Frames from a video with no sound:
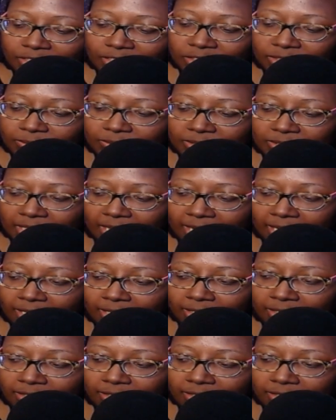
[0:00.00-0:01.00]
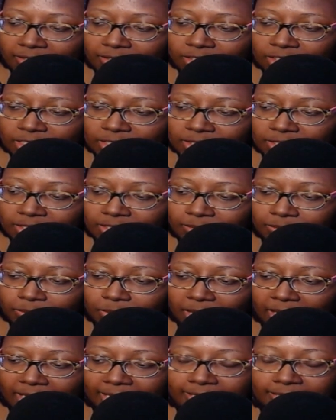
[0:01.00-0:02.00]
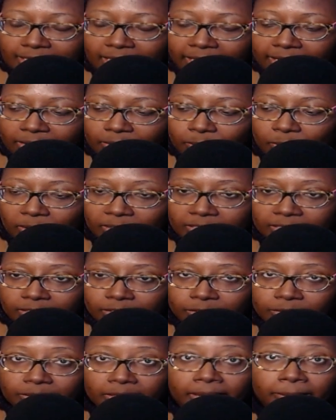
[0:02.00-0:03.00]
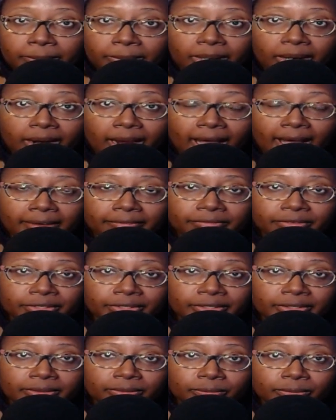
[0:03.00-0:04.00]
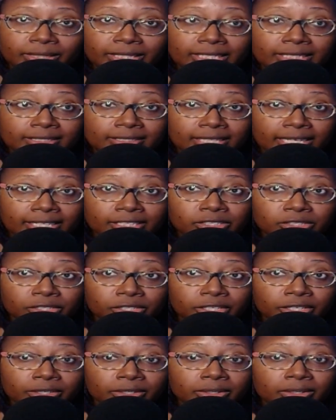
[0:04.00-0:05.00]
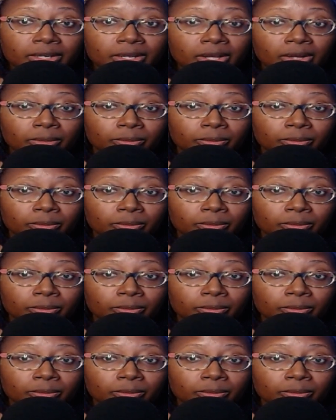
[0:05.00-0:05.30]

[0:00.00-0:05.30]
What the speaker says: And she was like, she's surprised that he wanted her number after what he said to her